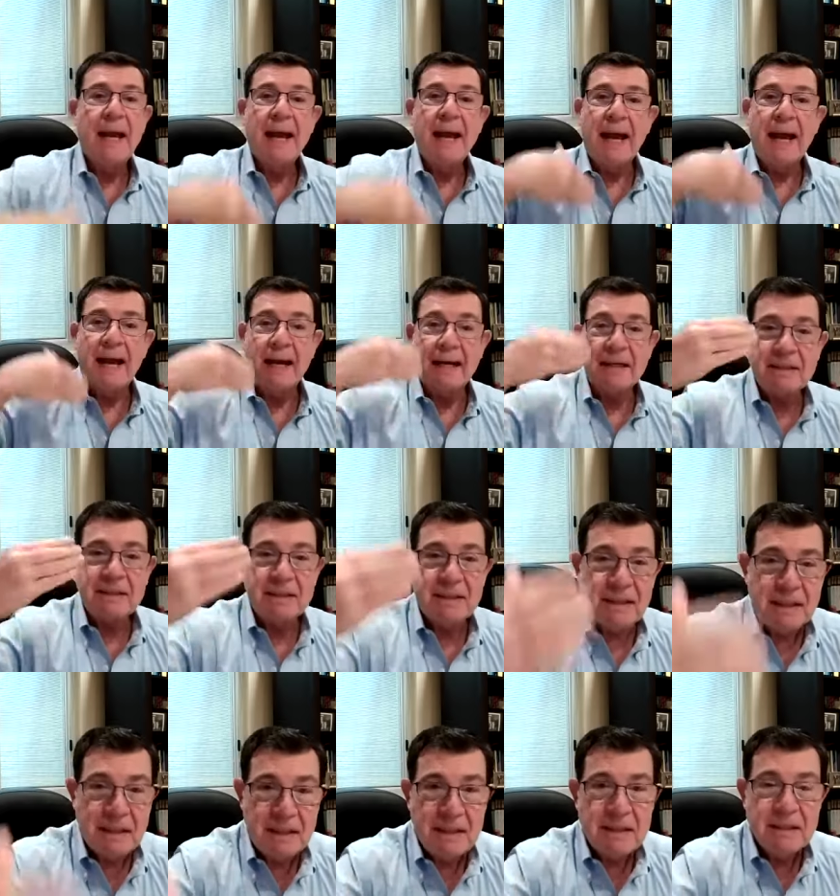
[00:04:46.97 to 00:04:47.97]
as
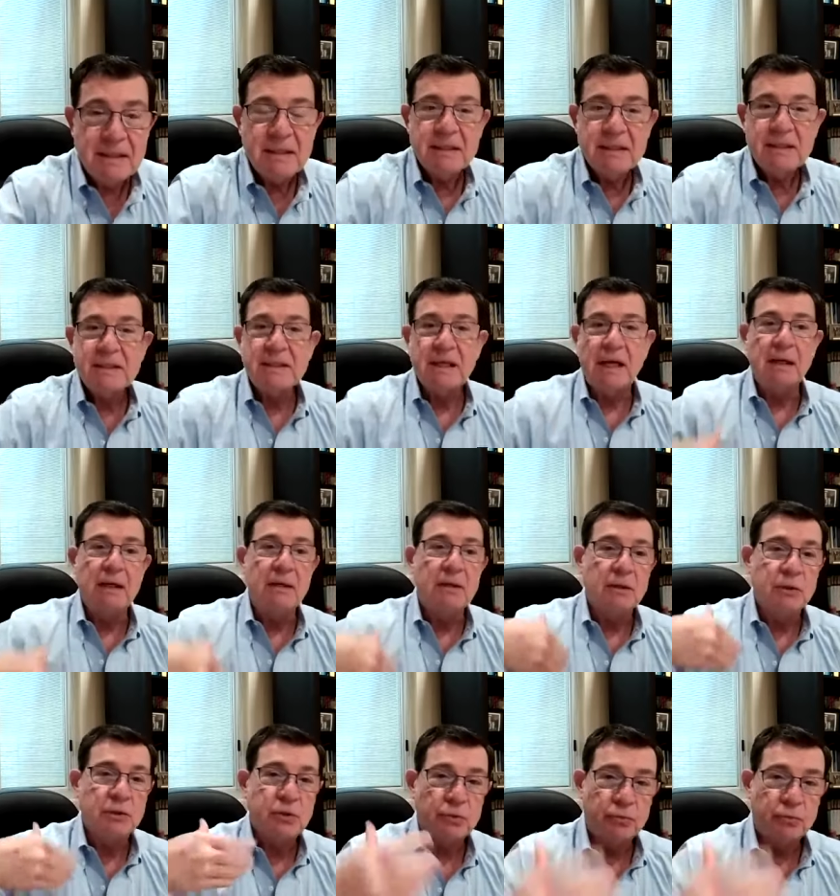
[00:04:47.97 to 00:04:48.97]
the
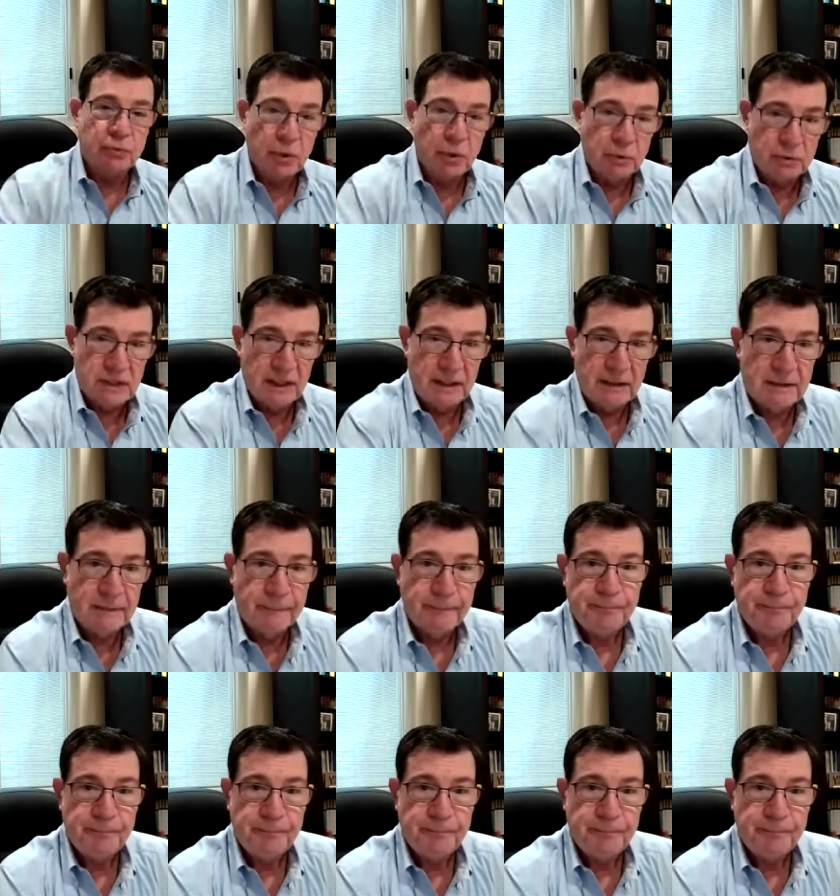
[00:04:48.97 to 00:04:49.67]
cycles rotate.